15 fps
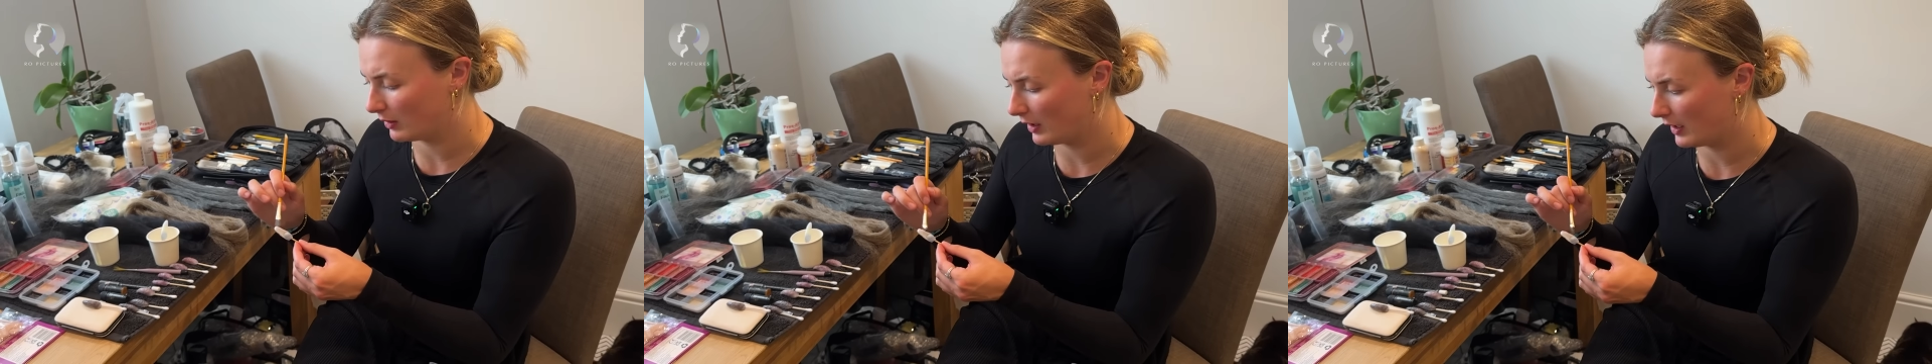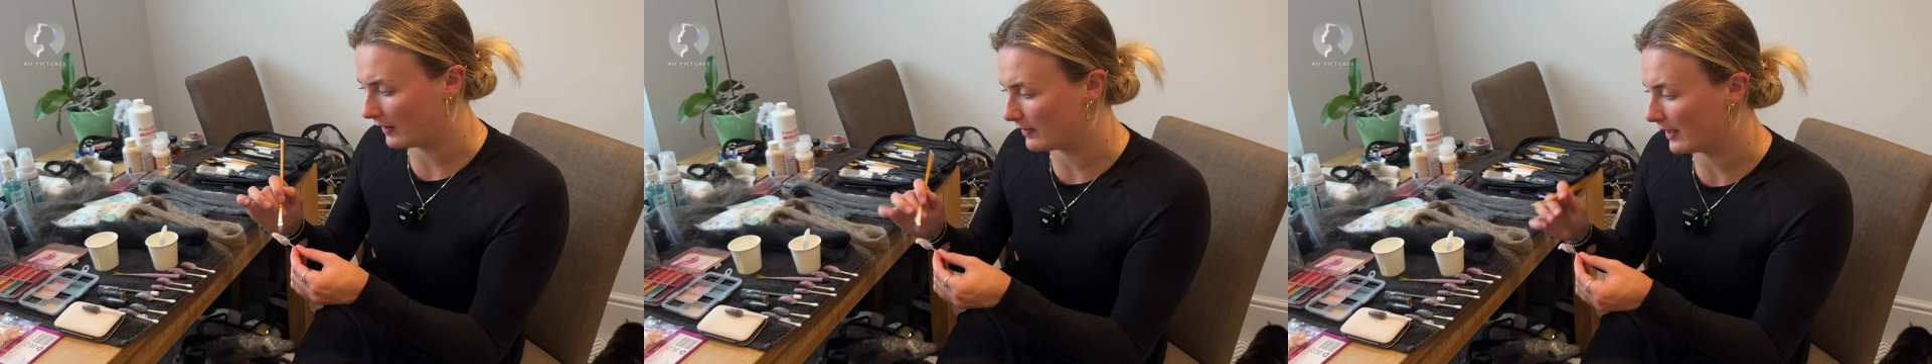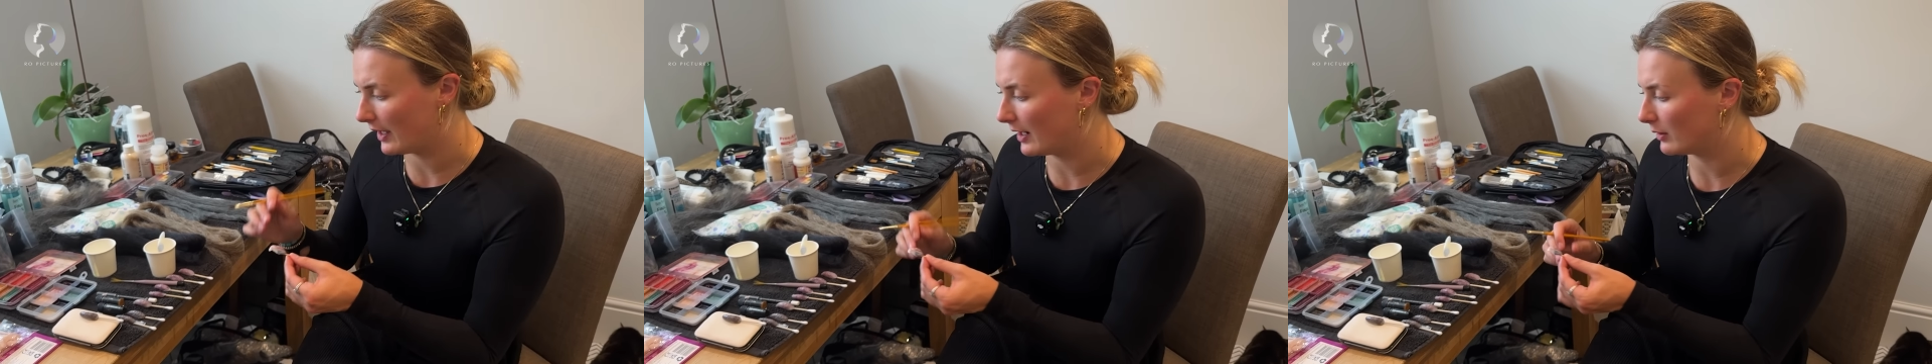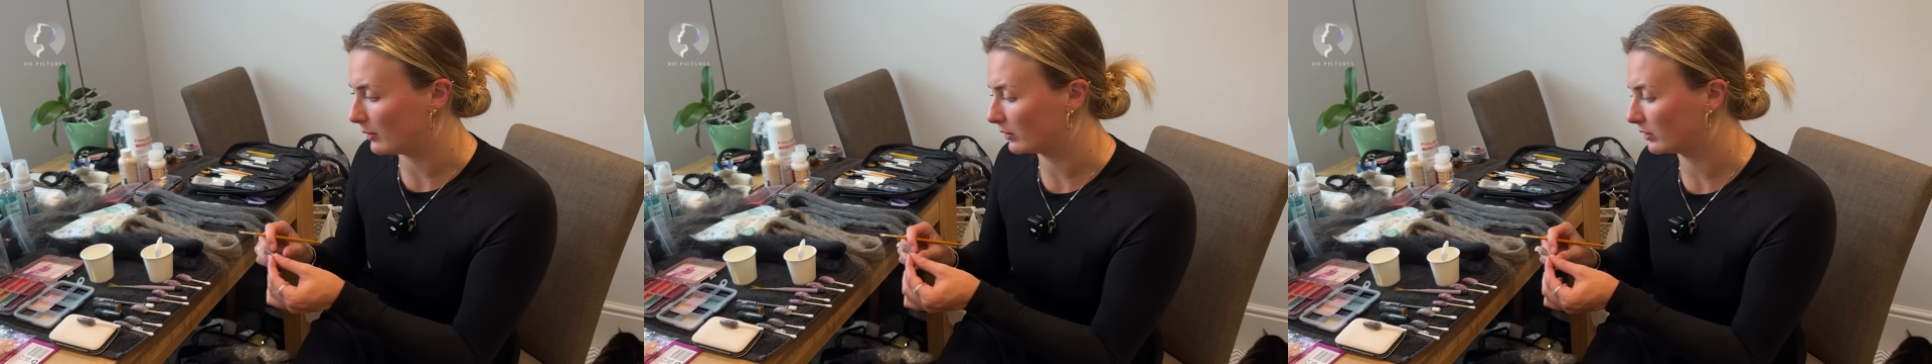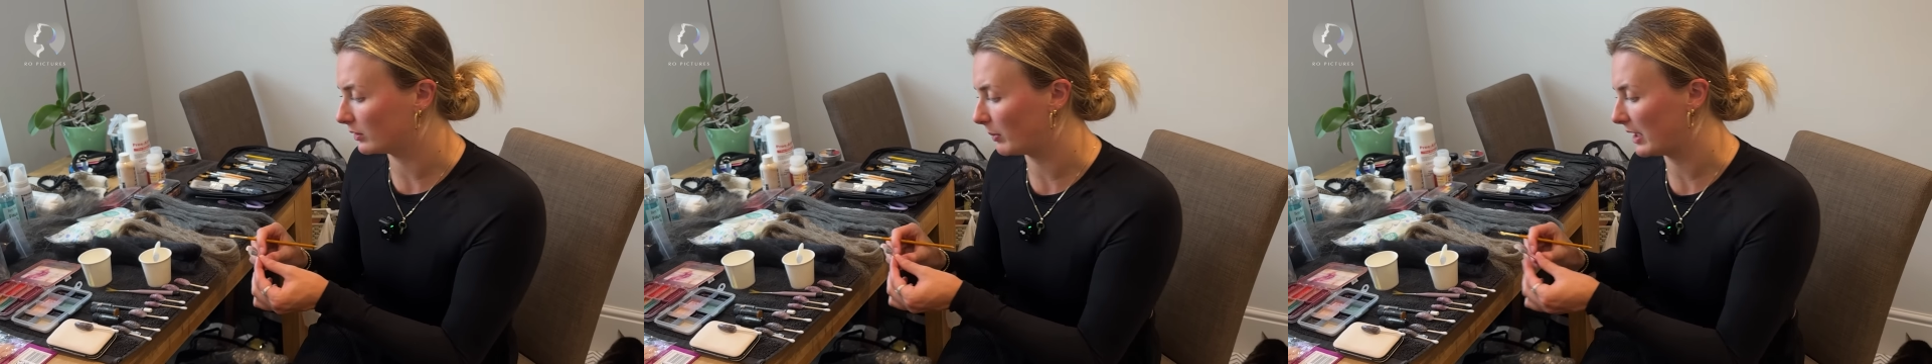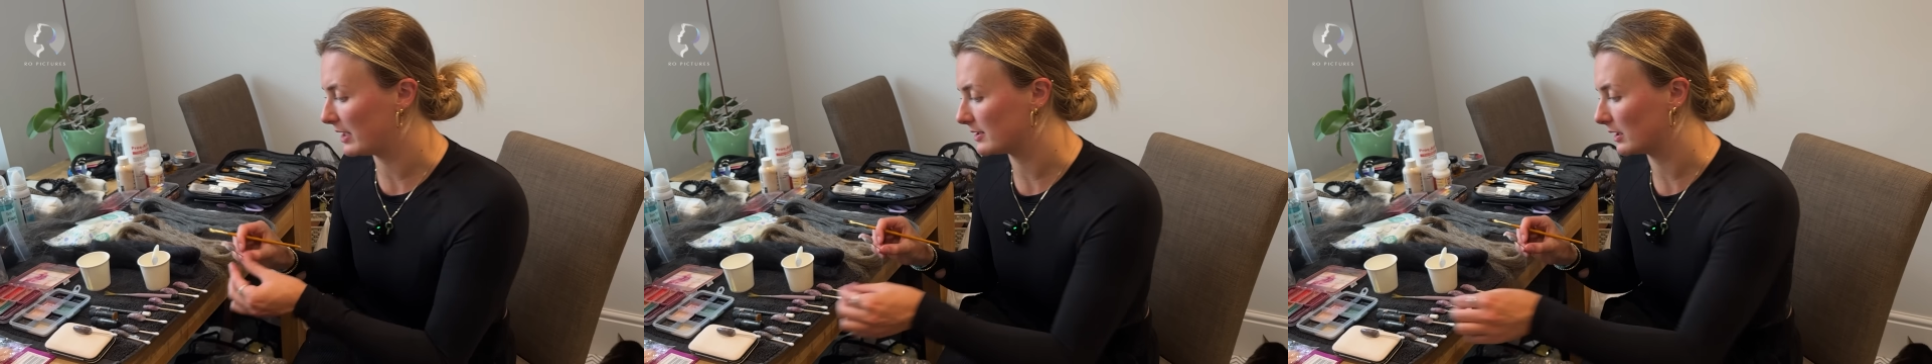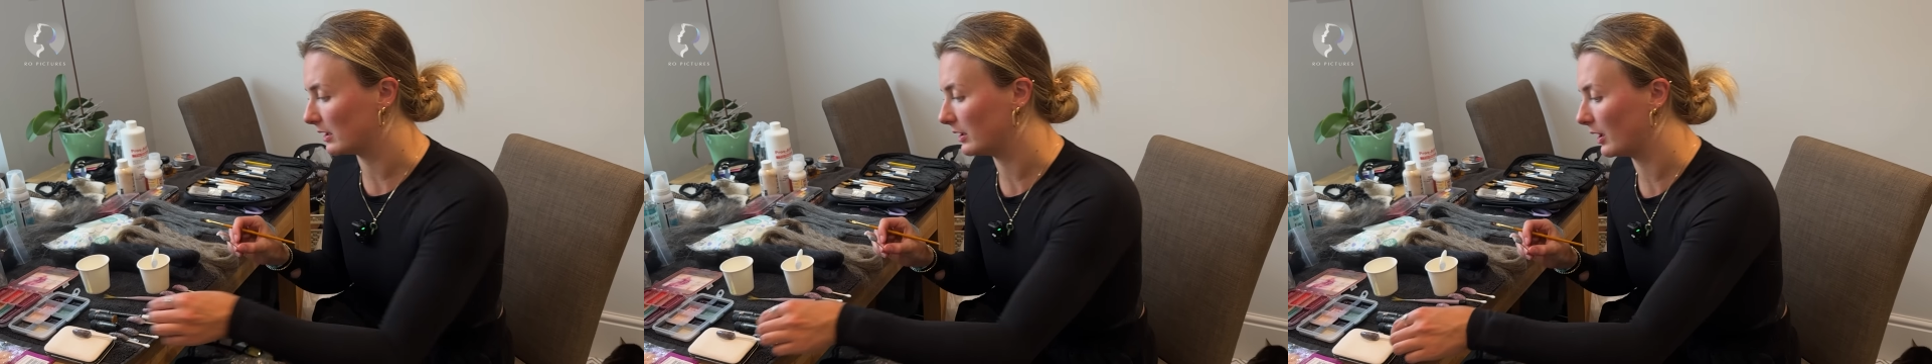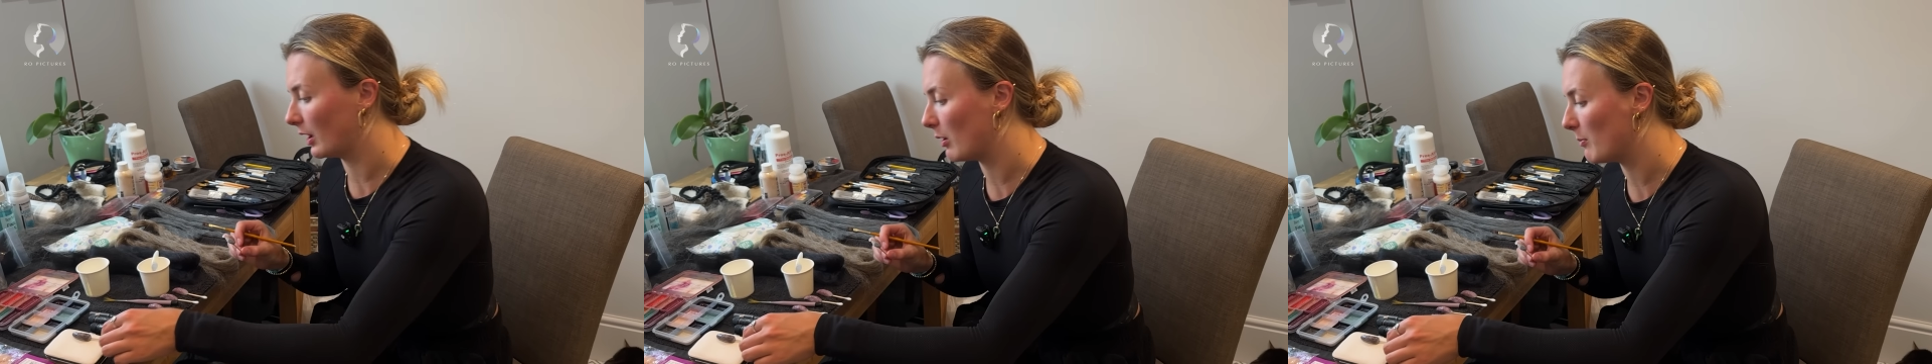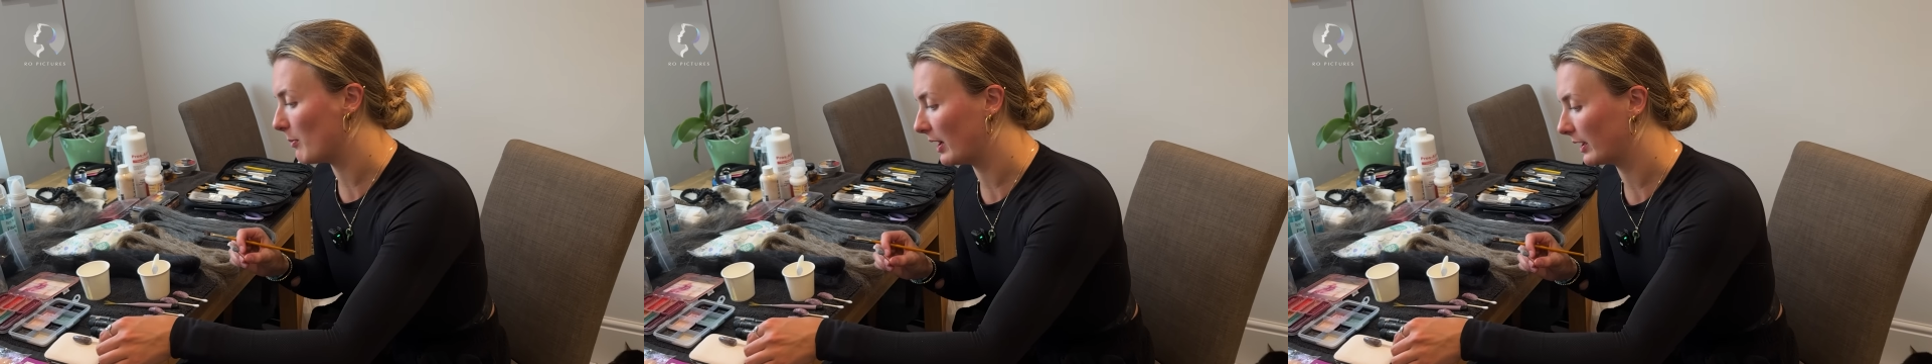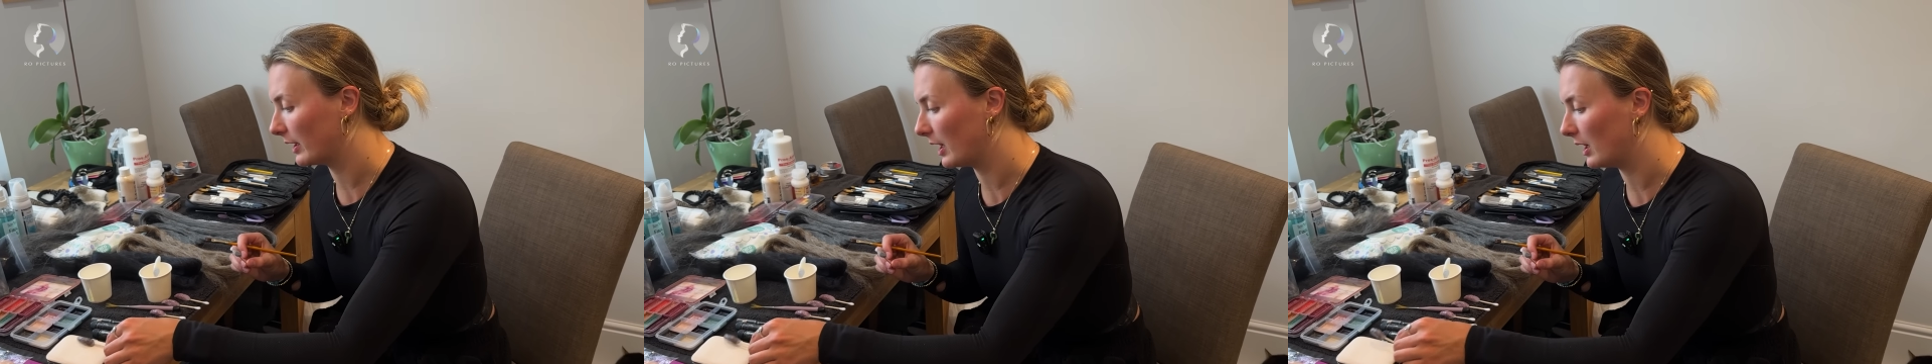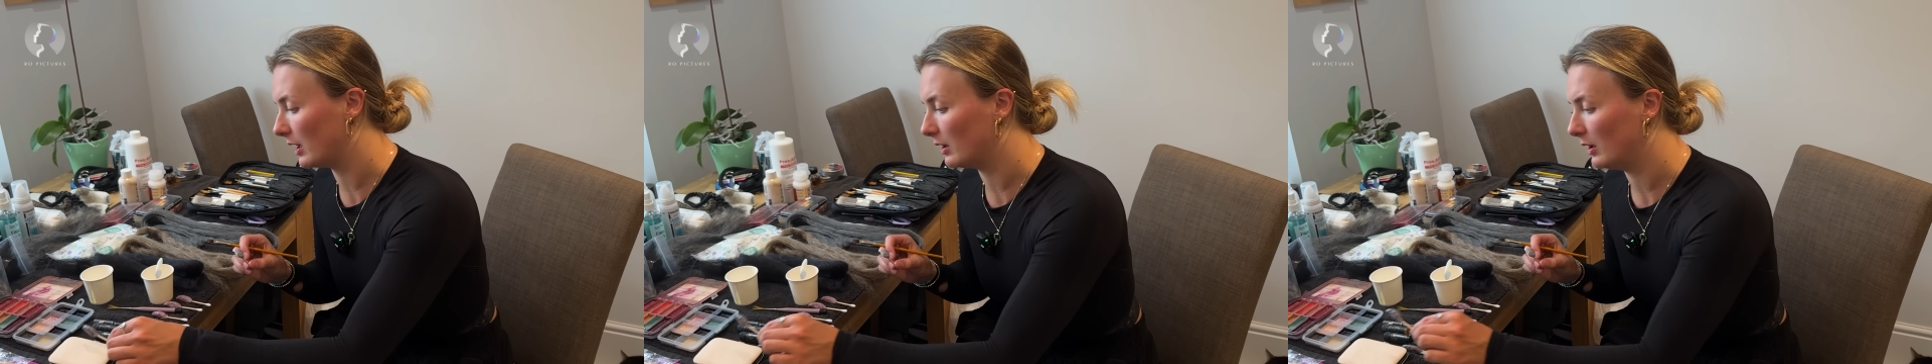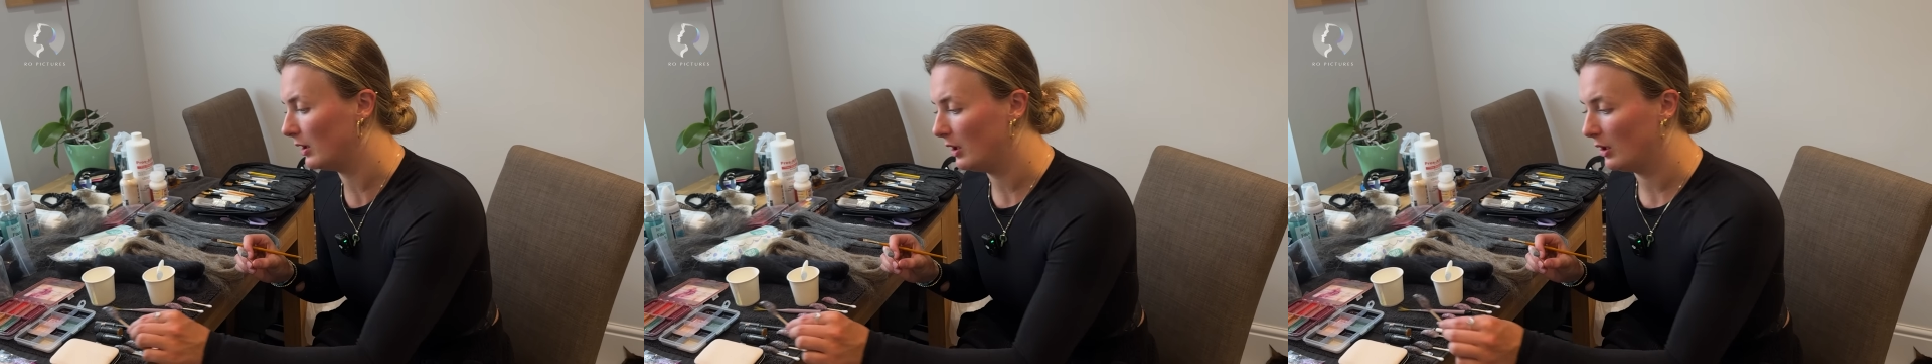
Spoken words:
and then basically going back in